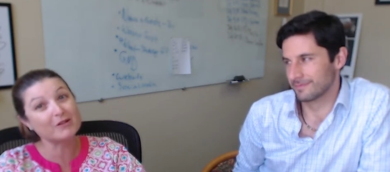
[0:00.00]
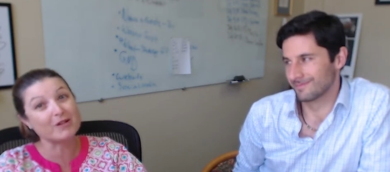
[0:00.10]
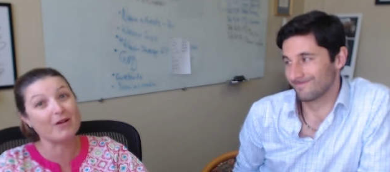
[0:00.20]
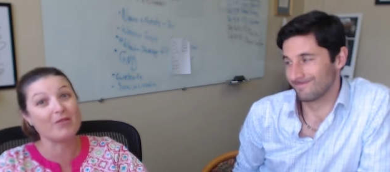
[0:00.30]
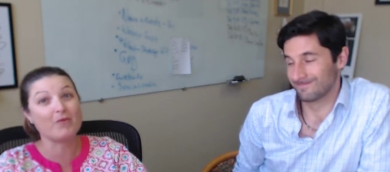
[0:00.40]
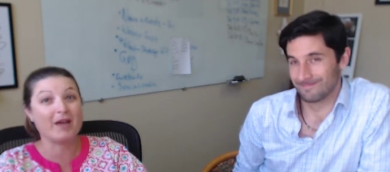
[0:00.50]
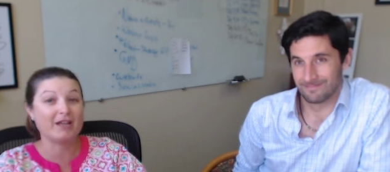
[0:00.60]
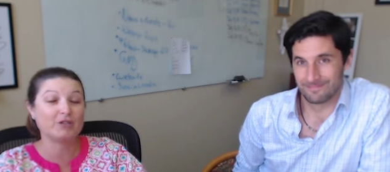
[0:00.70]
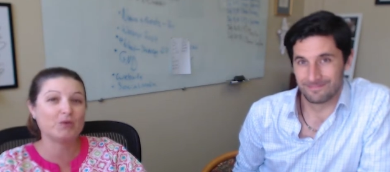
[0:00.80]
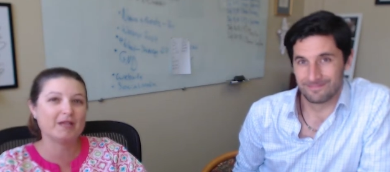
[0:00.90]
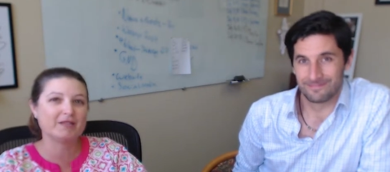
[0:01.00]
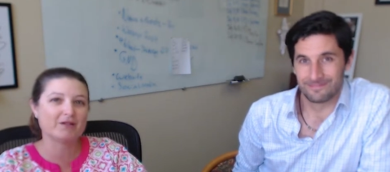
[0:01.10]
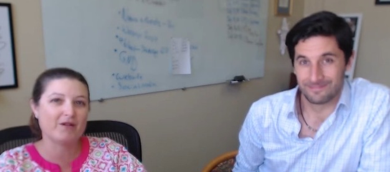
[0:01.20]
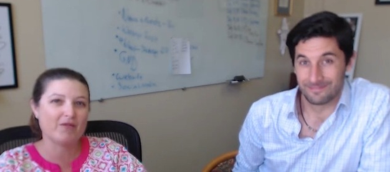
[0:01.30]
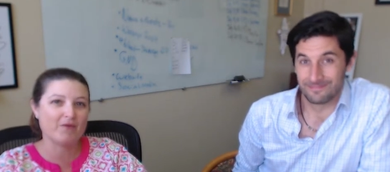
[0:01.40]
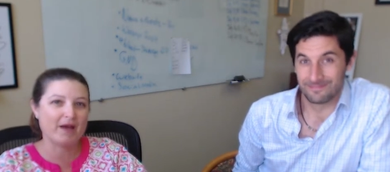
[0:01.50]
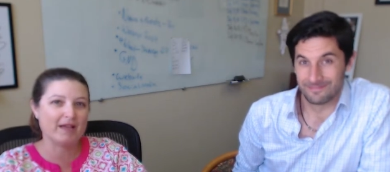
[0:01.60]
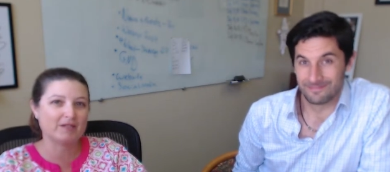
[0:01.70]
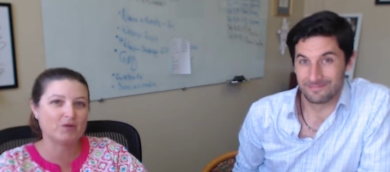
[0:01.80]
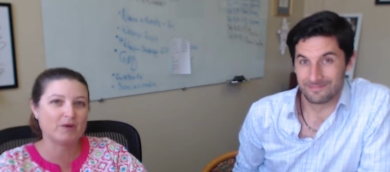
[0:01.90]
Speaker 1: on the way. Twins are on the way. So
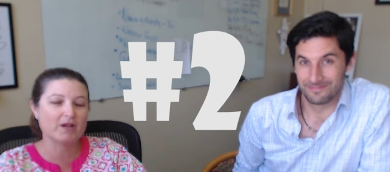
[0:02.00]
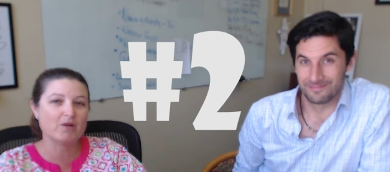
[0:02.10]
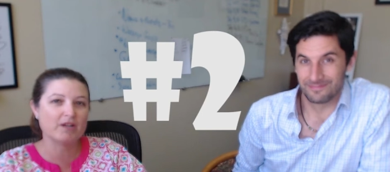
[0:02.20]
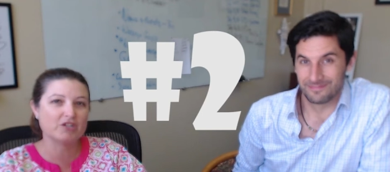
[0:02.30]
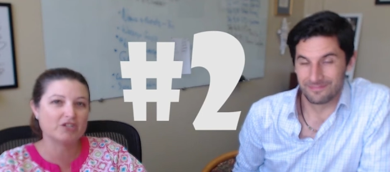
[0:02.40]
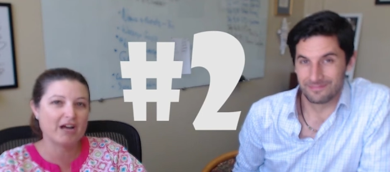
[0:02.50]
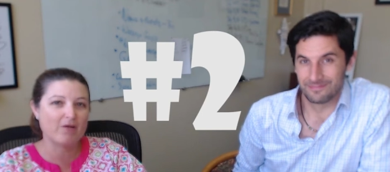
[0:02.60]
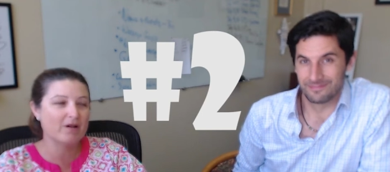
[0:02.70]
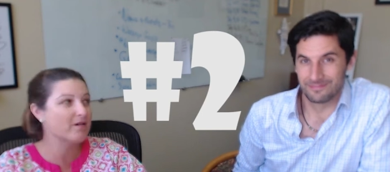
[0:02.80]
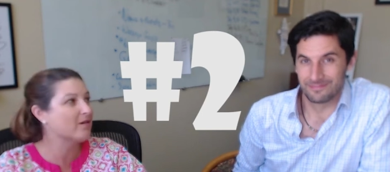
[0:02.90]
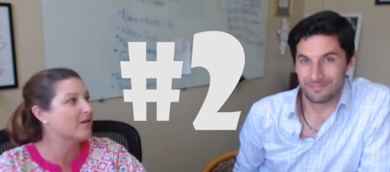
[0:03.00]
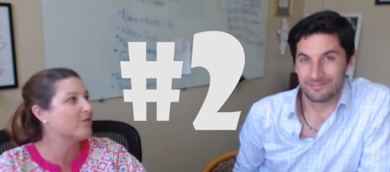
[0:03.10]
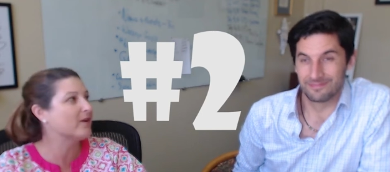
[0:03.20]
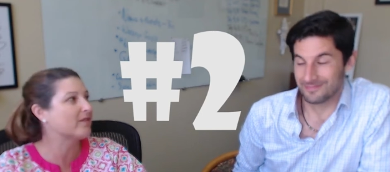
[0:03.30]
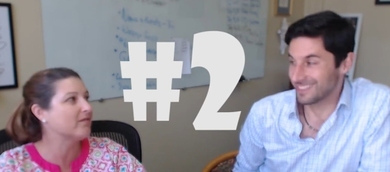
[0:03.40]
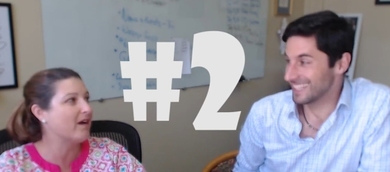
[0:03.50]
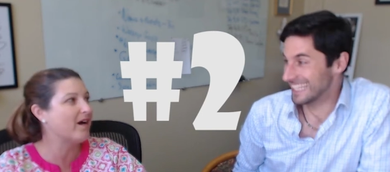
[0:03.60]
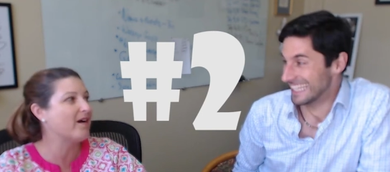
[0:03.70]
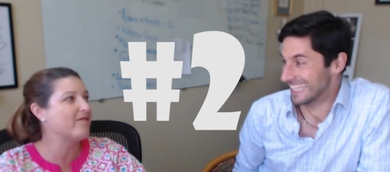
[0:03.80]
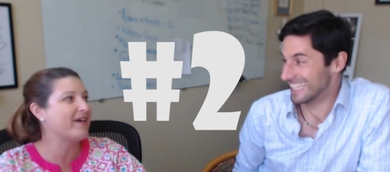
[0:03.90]
we are going to shower her with love
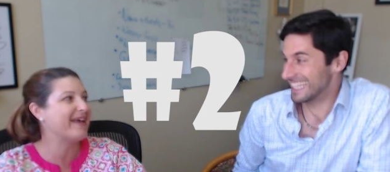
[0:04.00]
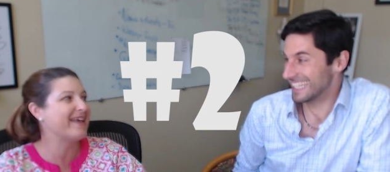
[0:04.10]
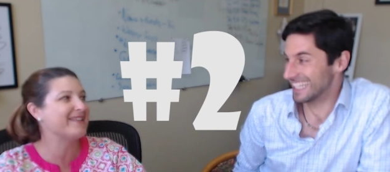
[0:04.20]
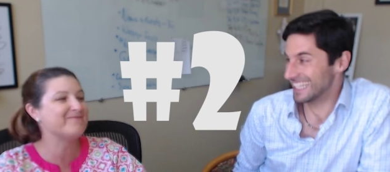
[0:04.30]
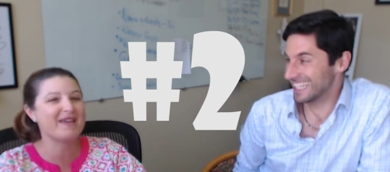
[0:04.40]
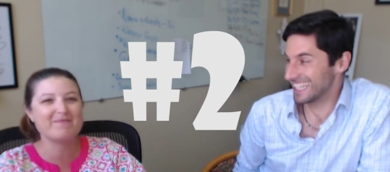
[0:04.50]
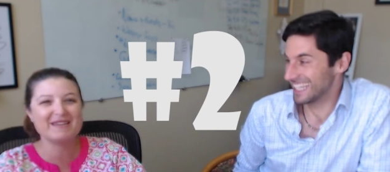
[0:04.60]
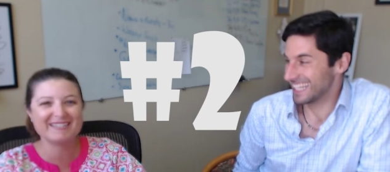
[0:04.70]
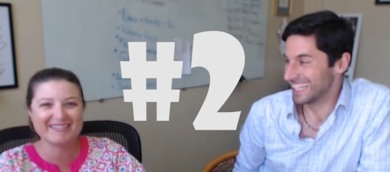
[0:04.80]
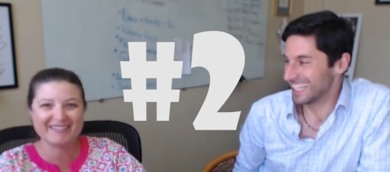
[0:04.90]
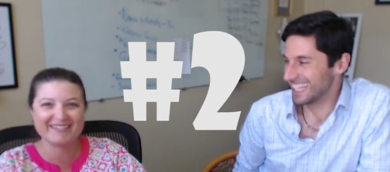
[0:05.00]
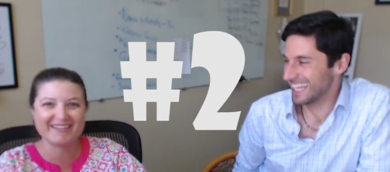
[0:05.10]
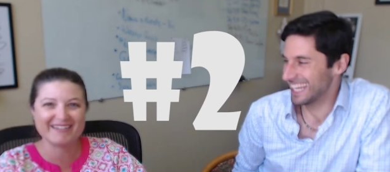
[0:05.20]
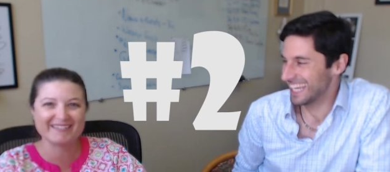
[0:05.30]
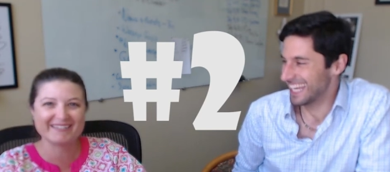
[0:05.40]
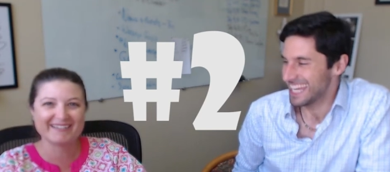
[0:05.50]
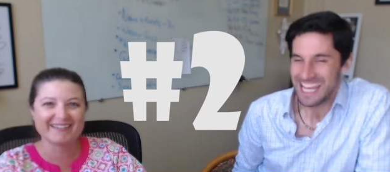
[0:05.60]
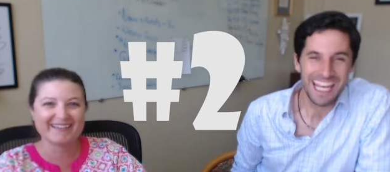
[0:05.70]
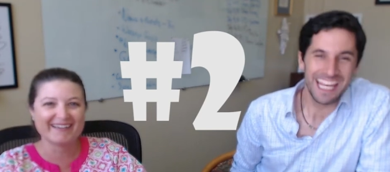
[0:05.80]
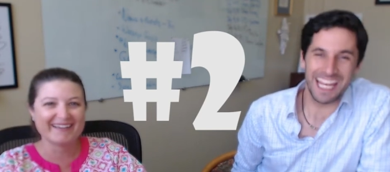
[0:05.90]
and baby necessities.
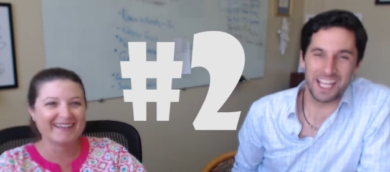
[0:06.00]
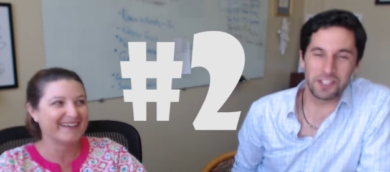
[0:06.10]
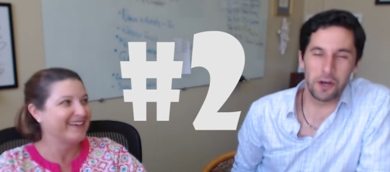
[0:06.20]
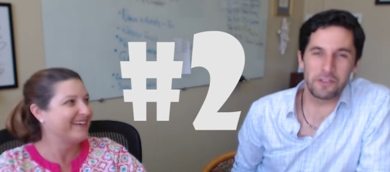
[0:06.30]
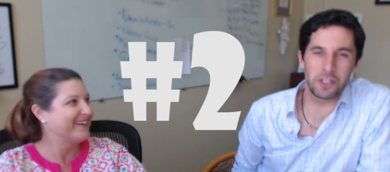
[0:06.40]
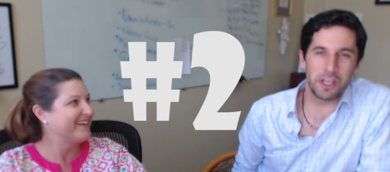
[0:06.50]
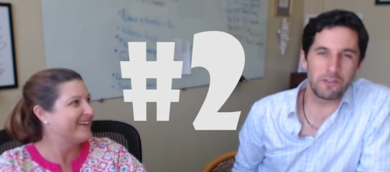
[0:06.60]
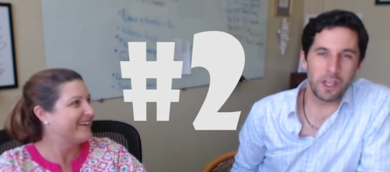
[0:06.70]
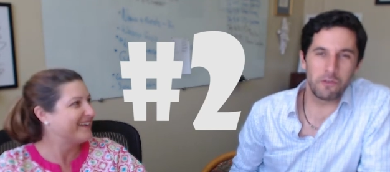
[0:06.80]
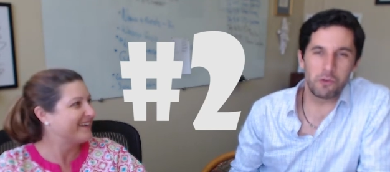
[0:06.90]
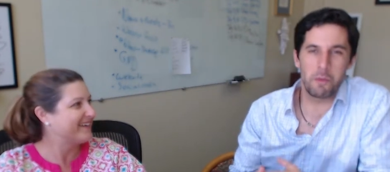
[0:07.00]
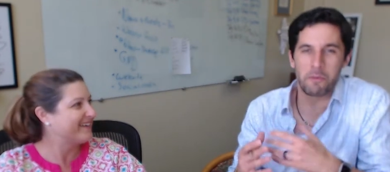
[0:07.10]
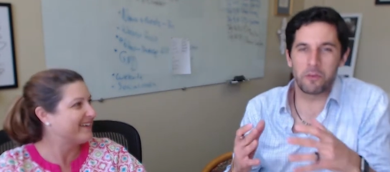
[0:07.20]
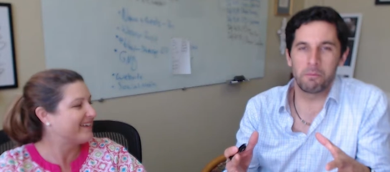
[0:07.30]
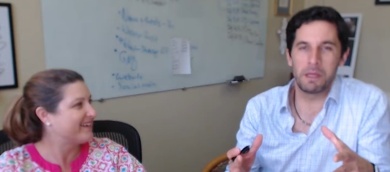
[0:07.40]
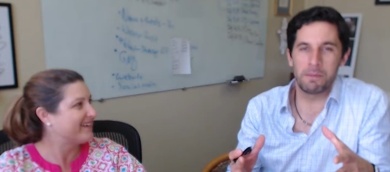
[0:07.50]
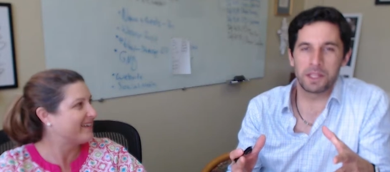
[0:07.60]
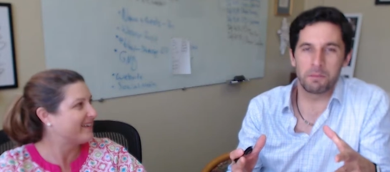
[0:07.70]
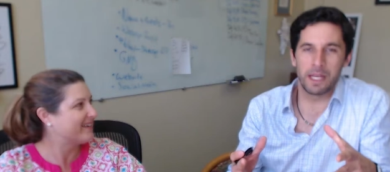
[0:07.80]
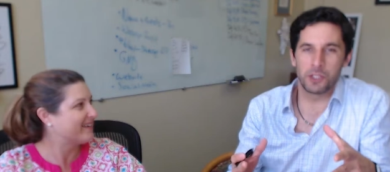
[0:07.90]
Speaker 2: Yeah, so if, if, if you remember from Meet Me at the
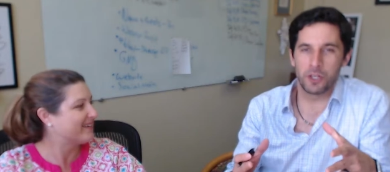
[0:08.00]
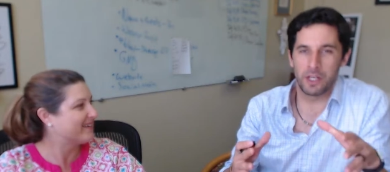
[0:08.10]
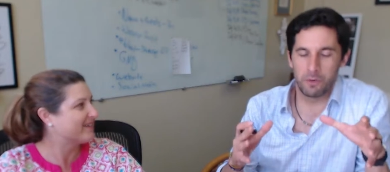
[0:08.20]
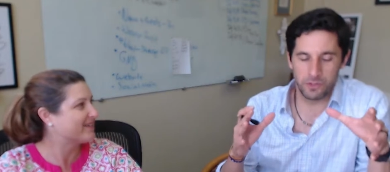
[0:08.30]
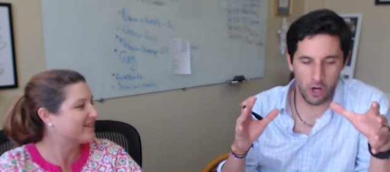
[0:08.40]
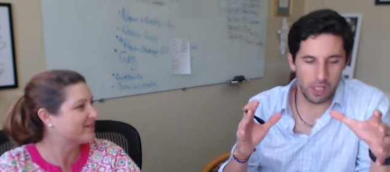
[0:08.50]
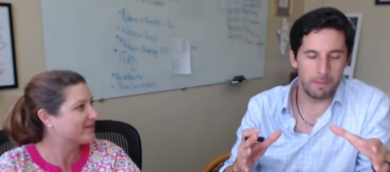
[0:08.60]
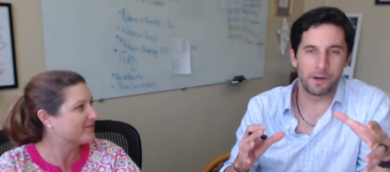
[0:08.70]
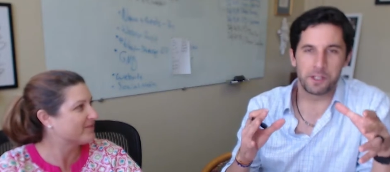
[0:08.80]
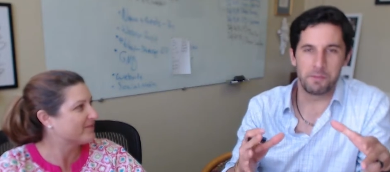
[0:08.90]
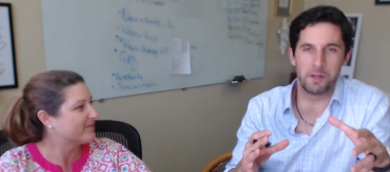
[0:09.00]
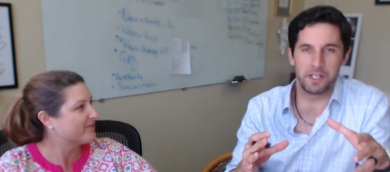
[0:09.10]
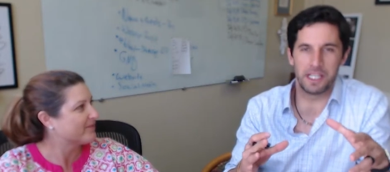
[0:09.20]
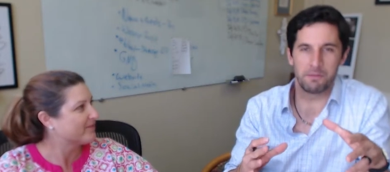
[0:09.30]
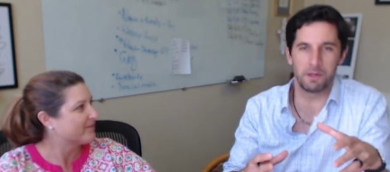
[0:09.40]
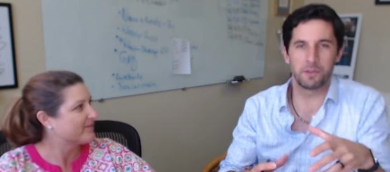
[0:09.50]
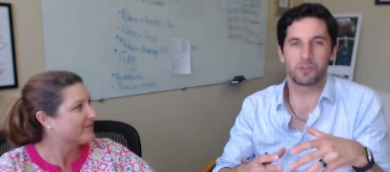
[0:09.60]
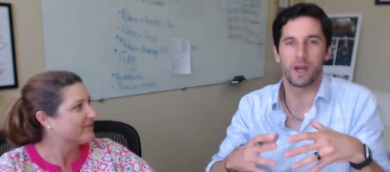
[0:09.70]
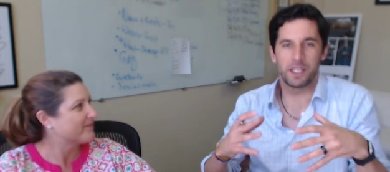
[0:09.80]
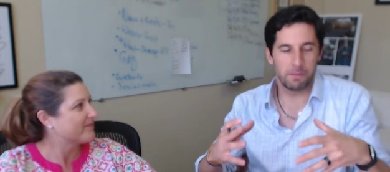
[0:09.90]
Manger, it was all about community. I mean, it was great to
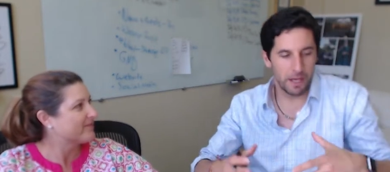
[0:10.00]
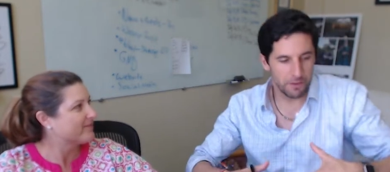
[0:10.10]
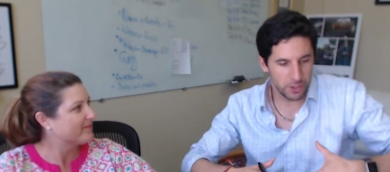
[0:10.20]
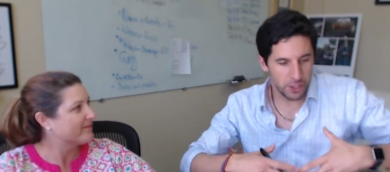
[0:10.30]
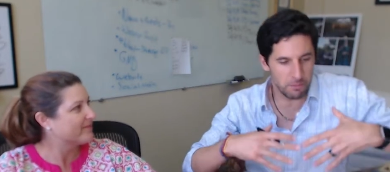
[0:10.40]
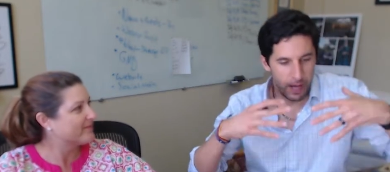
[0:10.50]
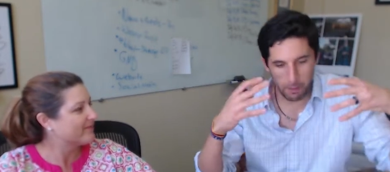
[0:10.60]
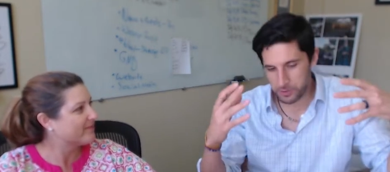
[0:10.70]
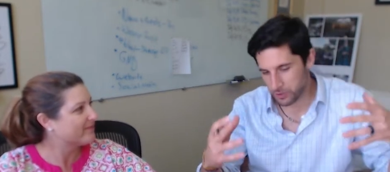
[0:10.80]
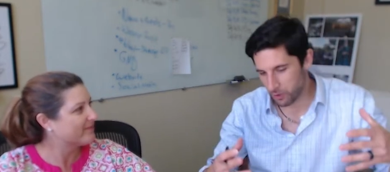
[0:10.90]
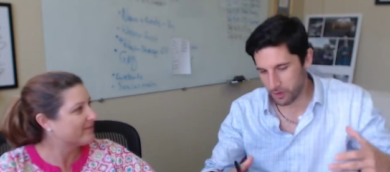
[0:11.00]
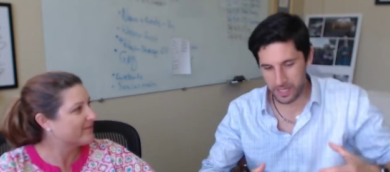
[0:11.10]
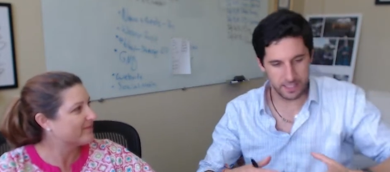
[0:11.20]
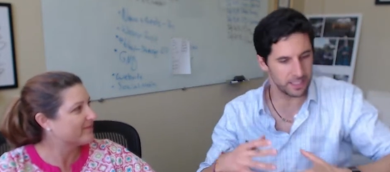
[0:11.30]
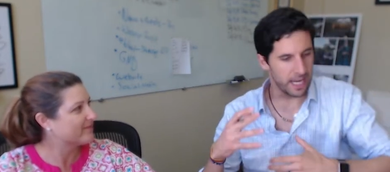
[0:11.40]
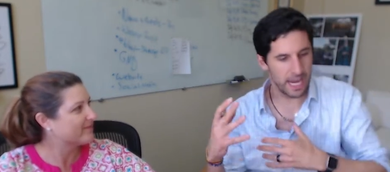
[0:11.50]
be able to share the Bible stories and to hang